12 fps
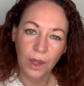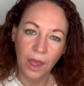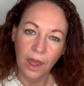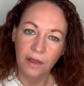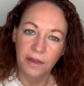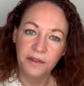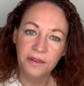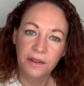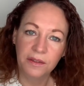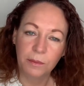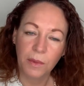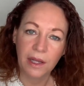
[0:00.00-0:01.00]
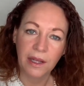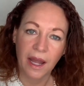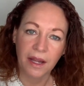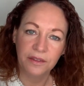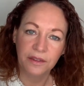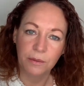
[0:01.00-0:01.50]
this is my
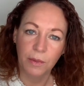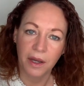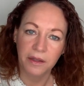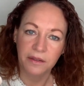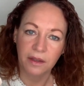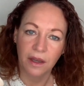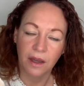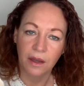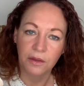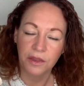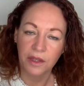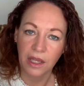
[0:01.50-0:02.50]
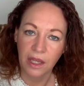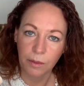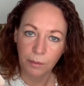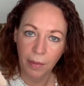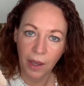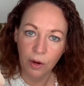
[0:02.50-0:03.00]
atomizer, the
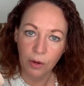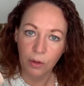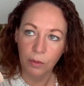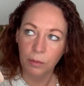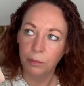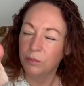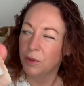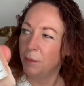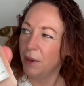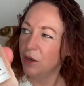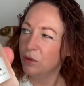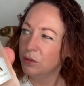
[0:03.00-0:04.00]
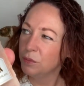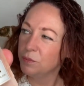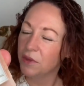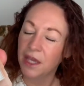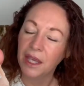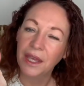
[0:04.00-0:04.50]
Bell, Bell,
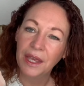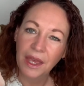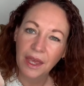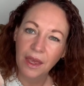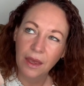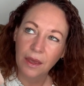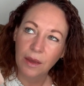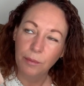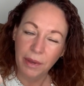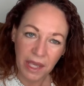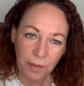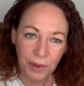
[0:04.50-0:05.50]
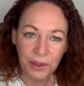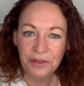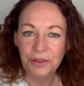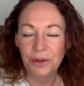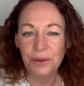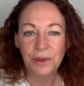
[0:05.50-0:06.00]
the B
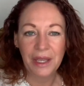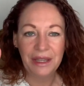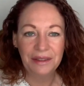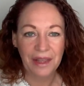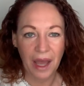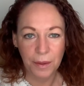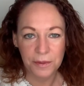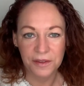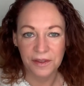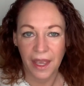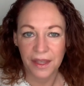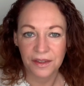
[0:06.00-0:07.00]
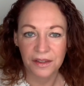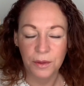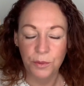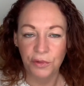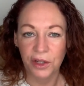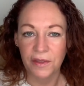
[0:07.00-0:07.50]
bottle is upstairs. I
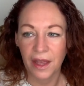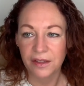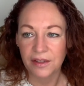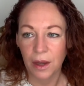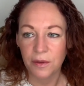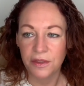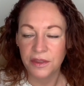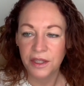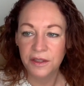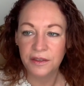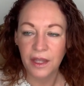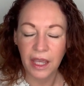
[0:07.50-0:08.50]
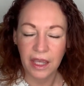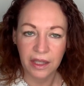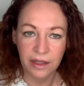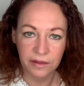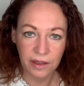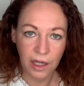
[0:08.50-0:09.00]
didn't bring that down. This
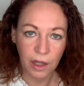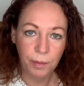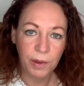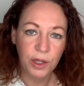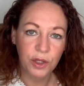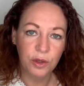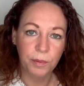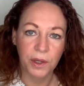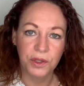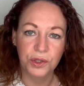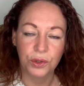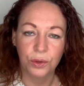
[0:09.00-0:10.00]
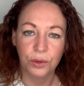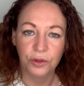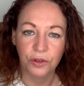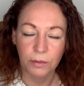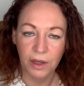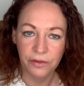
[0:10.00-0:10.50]
is Le Plus Beau Jour
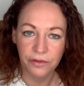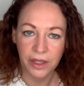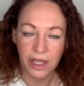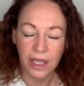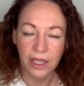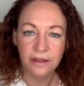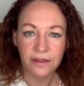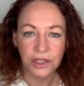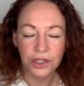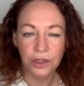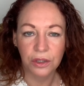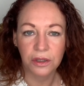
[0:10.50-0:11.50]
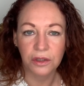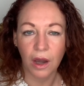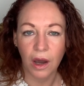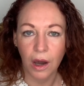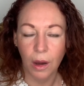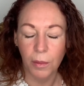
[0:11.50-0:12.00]
de Ma Vie. It's a sugared
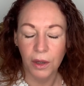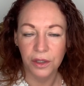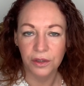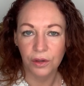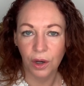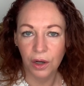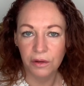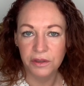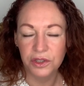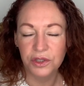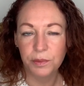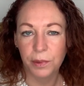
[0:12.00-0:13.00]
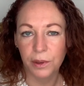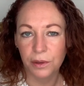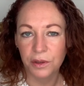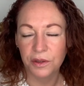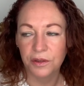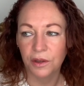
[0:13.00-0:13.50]
almond, orange
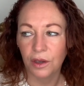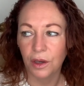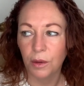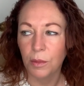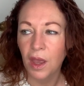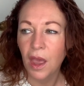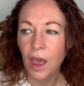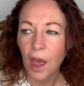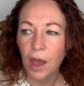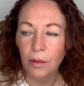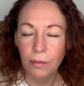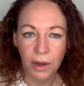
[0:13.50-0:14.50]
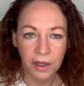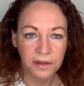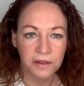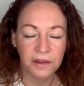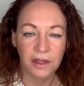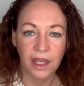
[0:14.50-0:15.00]
blossom,
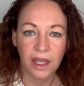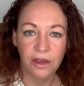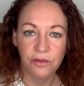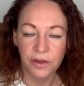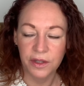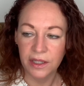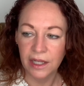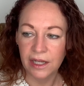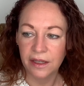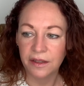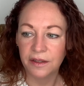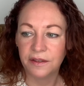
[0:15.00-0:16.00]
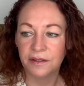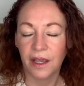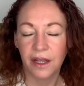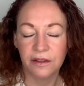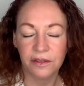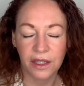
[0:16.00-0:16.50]
musky vanilla
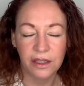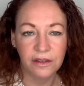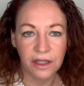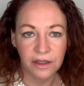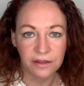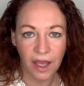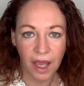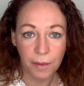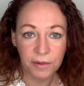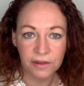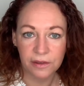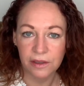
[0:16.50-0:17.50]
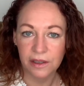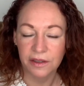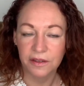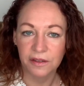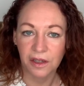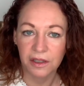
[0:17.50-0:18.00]
scent. It is absolutely
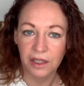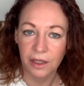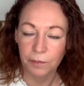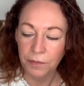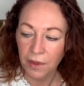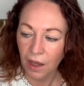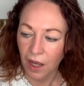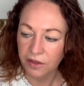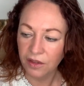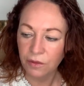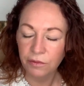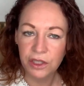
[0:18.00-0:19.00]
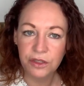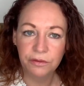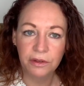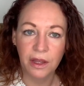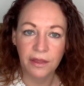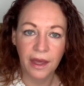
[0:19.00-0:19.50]
stunning. I don't reach
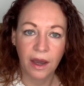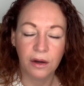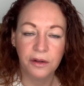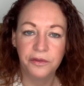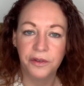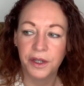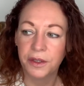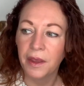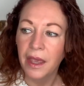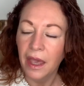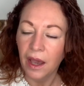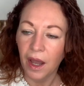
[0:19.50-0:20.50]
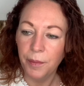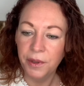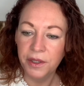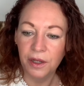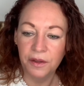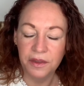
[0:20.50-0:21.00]
for it that often. I put
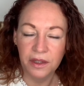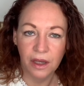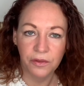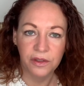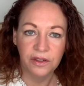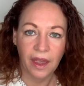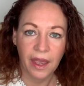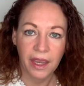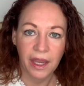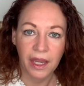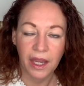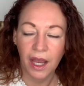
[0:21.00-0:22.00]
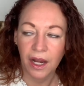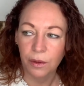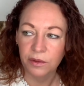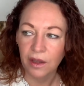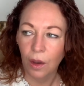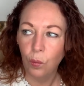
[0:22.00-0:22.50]
it on the other day and I
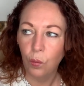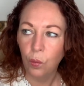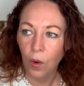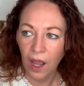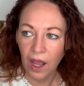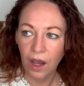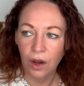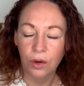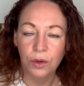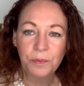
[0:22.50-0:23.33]
was like, wow,